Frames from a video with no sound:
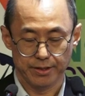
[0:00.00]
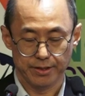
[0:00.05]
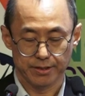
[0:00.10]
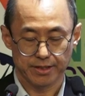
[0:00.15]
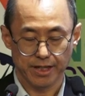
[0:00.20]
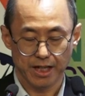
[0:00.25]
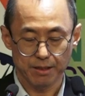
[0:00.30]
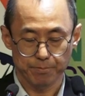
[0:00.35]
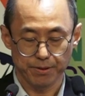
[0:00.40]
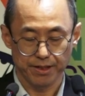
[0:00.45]

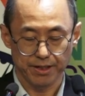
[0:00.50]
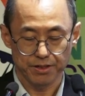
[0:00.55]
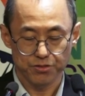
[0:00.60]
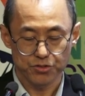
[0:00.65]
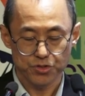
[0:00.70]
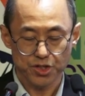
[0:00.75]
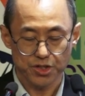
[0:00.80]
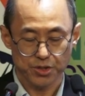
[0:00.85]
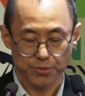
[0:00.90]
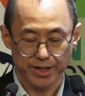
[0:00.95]
can be
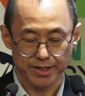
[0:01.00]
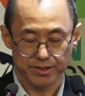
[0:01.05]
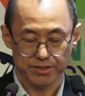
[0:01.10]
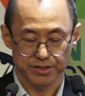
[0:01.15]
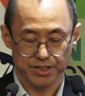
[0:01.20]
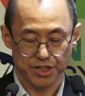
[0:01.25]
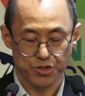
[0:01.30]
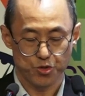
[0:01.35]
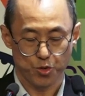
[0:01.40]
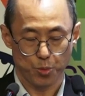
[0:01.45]
integrated
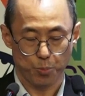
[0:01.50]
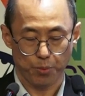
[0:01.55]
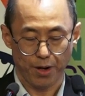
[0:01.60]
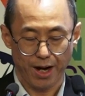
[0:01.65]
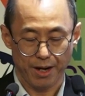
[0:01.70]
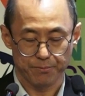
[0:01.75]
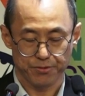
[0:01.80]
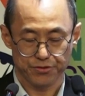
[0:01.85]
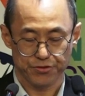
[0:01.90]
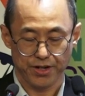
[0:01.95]
into
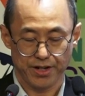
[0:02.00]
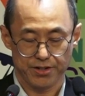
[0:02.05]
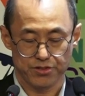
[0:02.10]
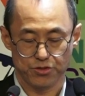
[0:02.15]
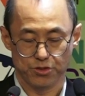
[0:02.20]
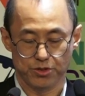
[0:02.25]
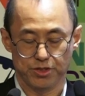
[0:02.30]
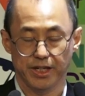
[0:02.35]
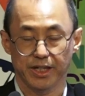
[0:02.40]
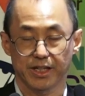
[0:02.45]
prime sites
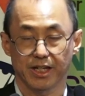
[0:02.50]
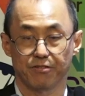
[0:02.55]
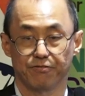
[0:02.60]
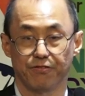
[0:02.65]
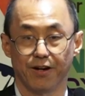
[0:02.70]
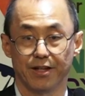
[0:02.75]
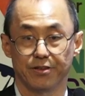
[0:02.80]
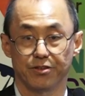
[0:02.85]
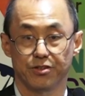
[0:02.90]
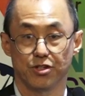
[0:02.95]
to take
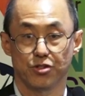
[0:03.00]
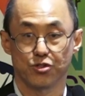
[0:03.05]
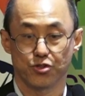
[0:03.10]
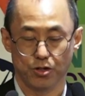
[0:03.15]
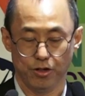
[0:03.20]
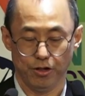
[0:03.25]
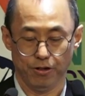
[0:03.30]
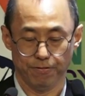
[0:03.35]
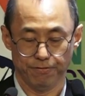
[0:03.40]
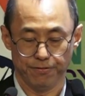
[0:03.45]
advantage
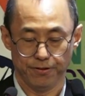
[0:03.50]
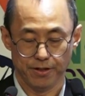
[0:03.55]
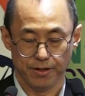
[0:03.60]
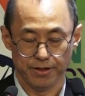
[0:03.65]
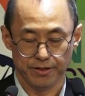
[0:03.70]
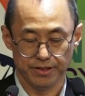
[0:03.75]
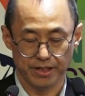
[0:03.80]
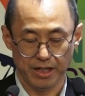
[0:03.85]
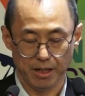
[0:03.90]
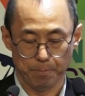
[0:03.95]
of
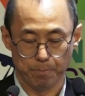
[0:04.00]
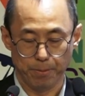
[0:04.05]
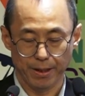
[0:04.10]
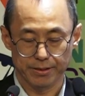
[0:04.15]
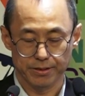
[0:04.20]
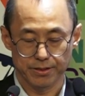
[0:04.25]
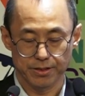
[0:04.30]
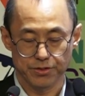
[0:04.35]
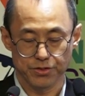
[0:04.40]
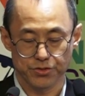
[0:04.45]
the
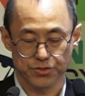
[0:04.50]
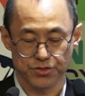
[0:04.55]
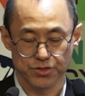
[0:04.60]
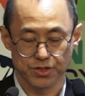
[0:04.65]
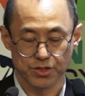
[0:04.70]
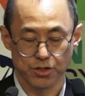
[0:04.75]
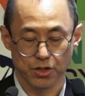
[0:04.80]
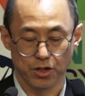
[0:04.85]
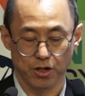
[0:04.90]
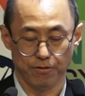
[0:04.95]
abundance
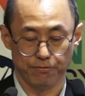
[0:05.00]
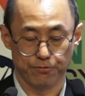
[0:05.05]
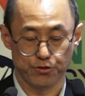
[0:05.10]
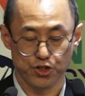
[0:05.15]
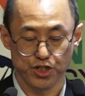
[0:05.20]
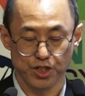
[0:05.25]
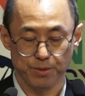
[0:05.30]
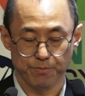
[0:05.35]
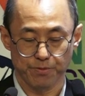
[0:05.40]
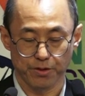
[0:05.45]
of
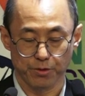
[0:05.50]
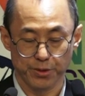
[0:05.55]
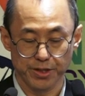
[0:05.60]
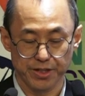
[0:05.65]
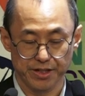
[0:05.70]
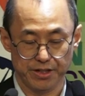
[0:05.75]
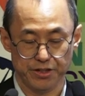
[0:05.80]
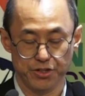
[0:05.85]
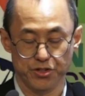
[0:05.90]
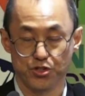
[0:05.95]
cheap green
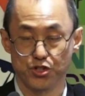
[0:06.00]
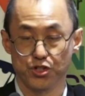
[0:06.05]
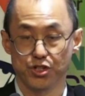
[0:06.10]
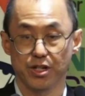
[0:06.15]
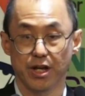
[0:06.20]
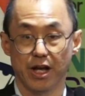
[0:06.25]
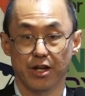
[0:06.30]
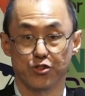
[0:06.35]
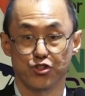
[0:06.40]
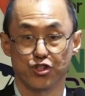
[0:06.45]
energy
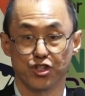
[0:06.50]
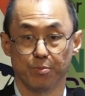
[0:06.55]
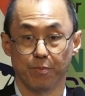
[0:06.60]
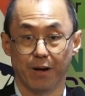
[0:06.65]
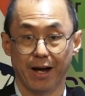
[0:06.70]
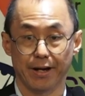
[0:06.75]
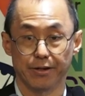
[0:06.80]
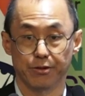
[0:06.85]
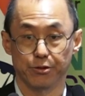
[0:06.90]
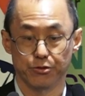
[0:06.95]
and cheap
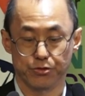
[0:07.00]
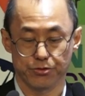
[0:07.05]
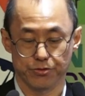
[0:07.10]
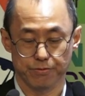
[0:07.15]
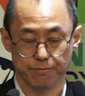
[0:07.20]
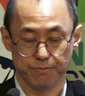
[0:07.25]
hydrogen.